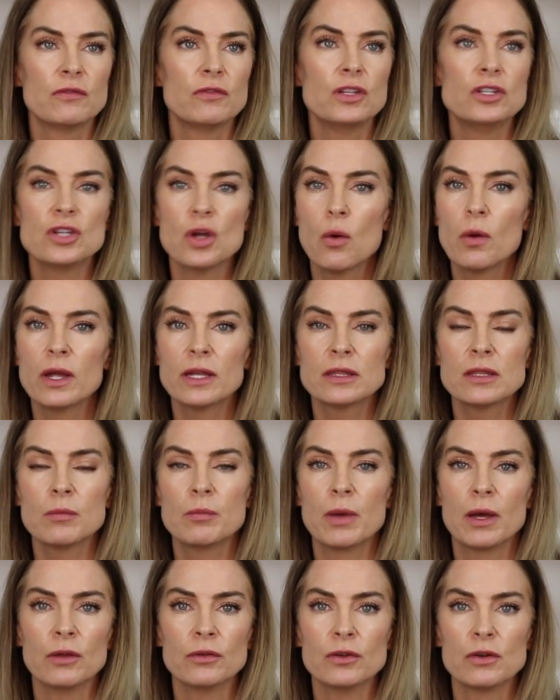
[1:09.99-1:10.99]
If you don't hit the
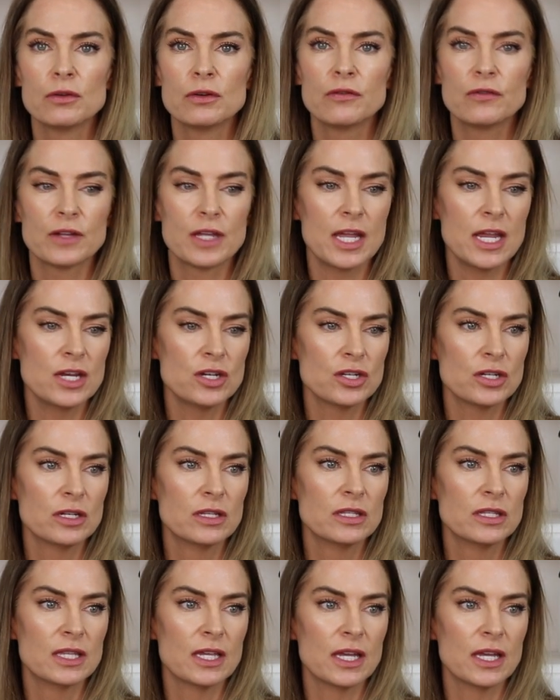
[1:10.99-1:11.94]
bell notification,